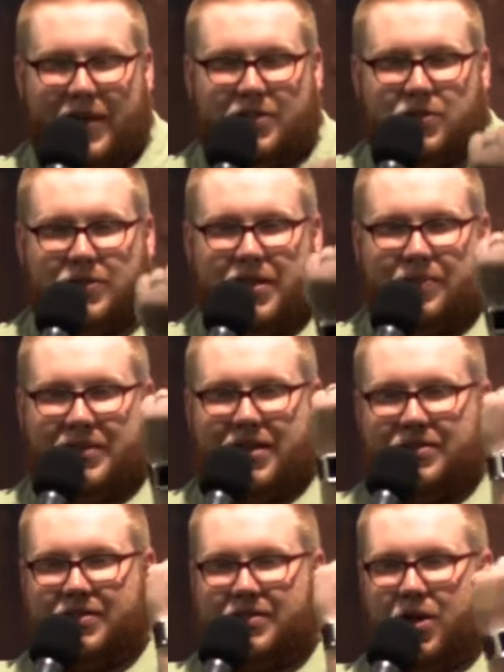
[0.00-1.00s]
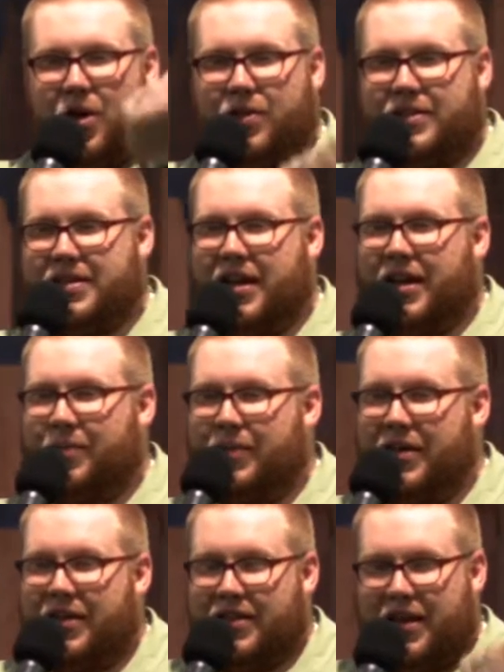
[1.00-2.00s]
Pastor Tim tells us all the time
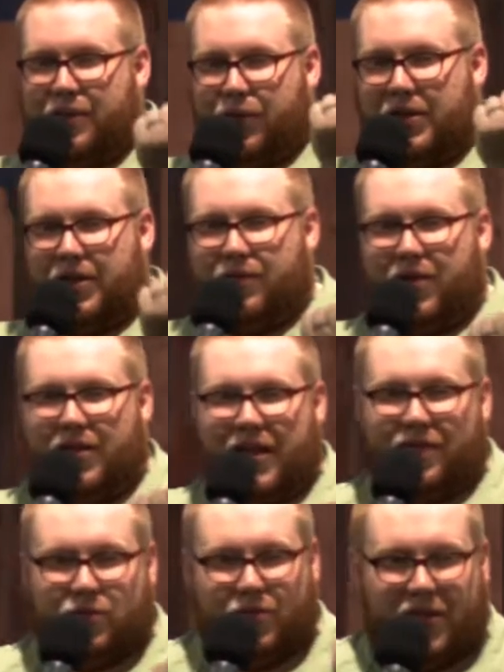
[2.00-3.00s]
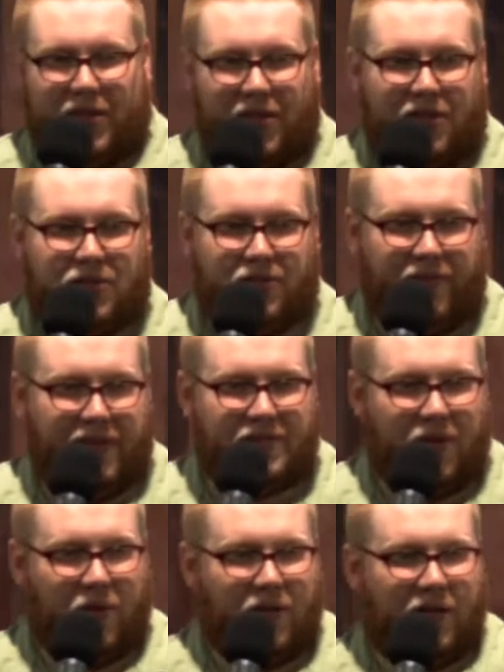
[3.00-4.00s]
that if we live our lives with a clenched
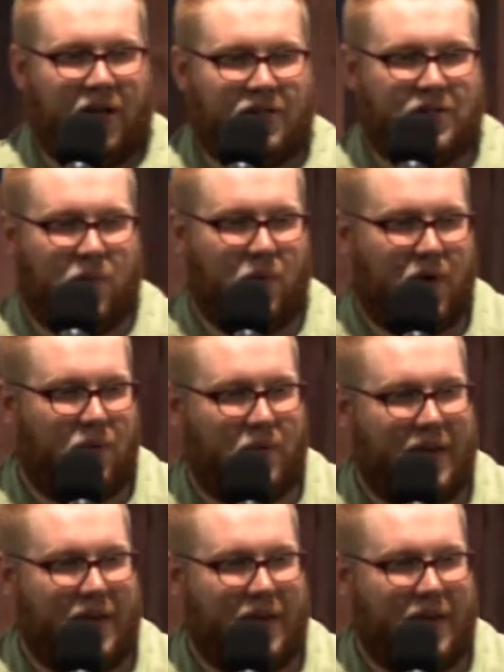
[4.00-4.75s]
fist, holding on to what